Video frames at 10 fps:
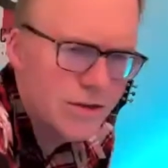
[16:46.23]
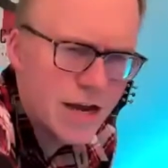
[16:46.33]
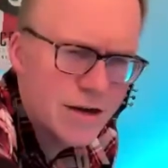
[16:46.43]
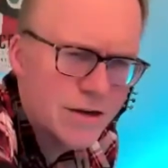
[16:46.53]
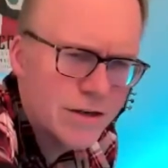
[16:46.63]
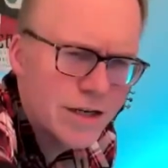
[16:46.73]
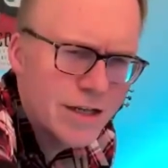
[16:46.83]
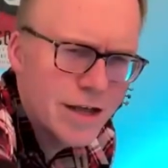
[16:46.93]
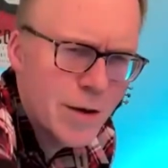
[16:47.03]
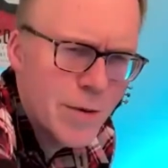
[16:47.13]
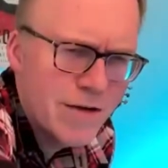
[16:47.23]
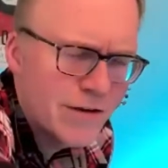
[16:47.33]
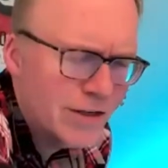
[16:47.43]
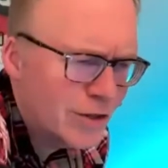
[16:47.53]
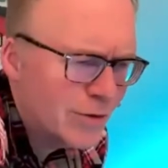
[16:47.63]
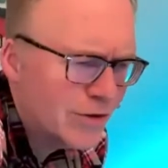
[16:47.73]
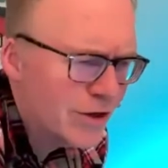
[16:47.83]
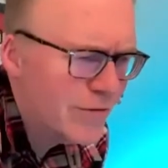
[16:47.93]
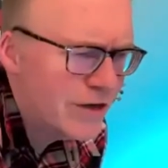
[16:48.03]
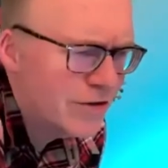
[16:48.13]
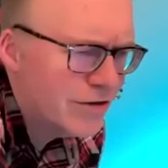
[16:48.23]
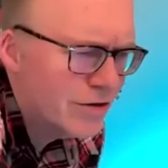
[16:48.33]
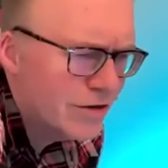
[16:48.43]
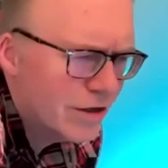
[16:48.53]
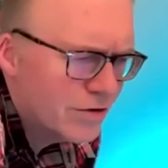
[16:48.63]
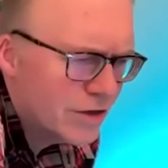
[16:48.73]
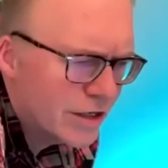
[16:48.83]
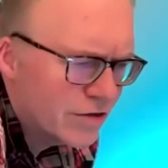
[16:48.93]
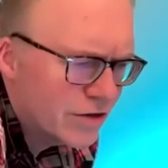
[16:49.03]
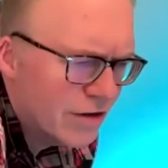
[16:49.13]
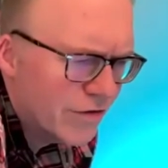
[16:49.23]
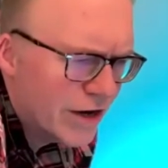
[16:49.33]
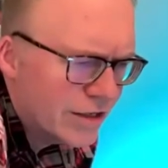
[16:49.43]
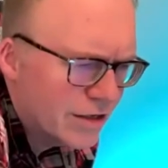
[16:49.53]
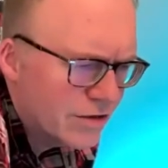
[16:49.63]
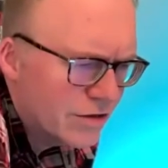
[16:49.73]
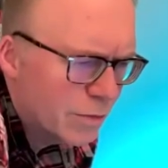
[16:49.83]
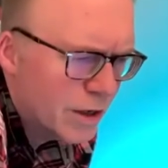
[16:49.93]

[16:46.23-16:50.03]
tend to eat that many vegetables up here, so I don't think it's really affecting us.